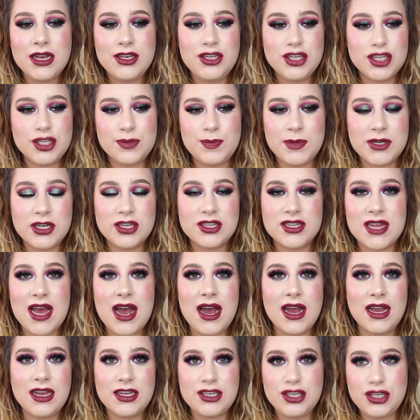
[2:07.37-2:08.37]
just because
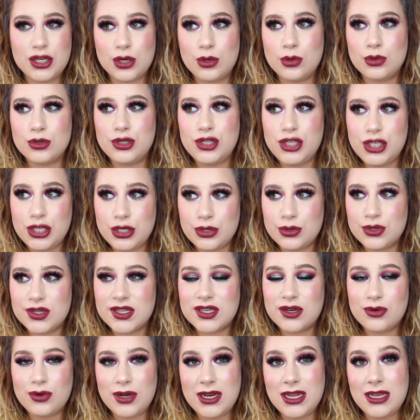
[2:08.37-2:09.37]
I don't
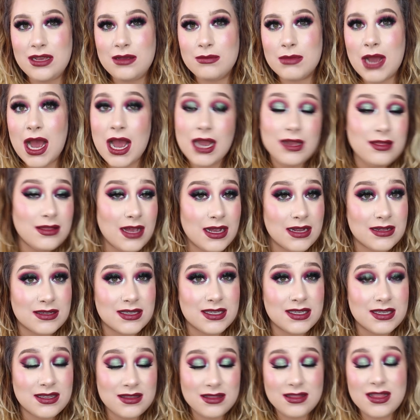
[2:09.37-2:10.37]
use cream
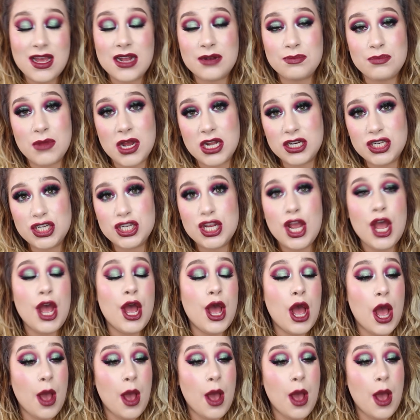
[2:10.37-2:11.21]
highlights that much.